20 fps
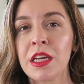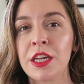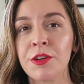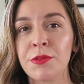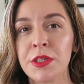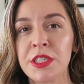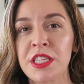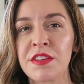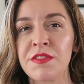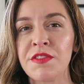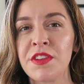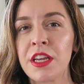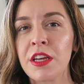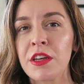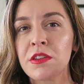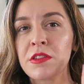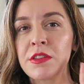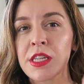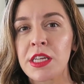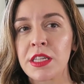in recent
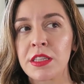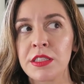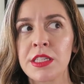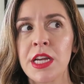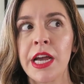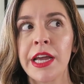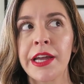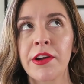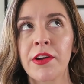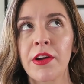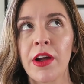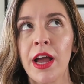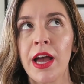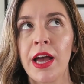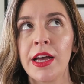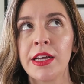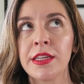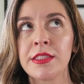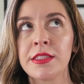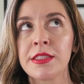videos, like the Tiger
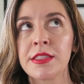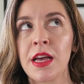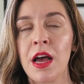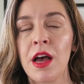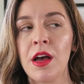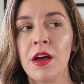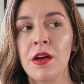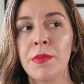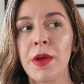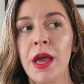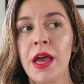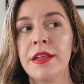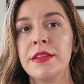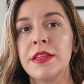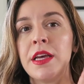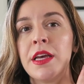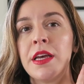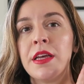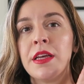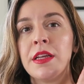Grass, um,
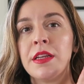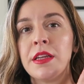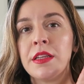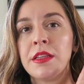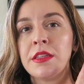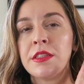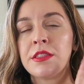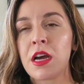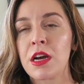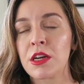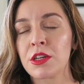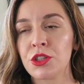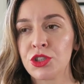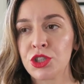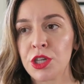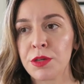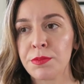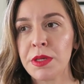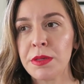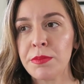and then the Dr.
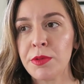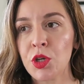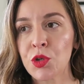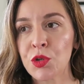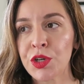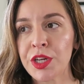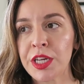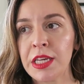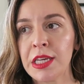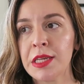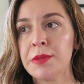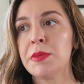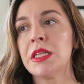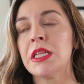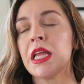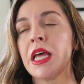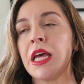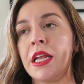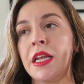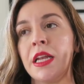Jart BB Cream,
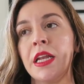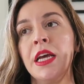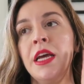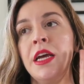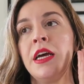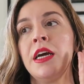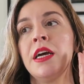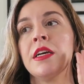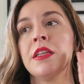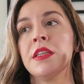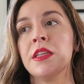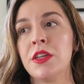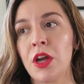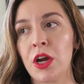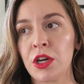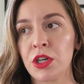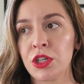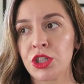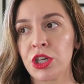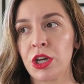and then the
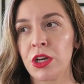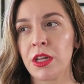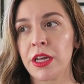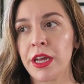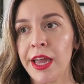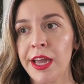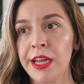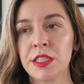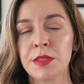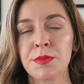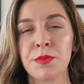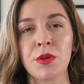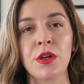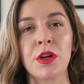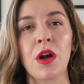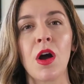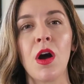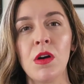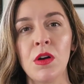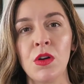NARS Charlotte
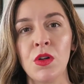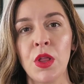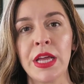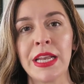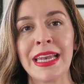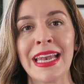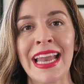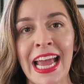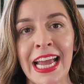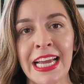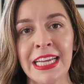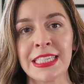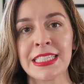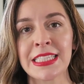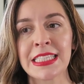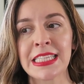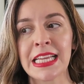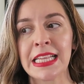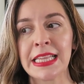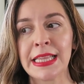Gainsbourg, all
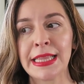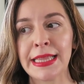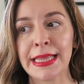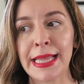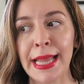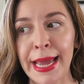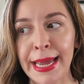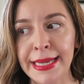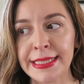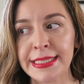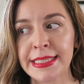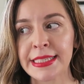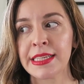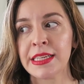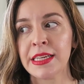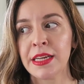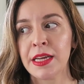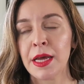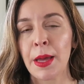nice, light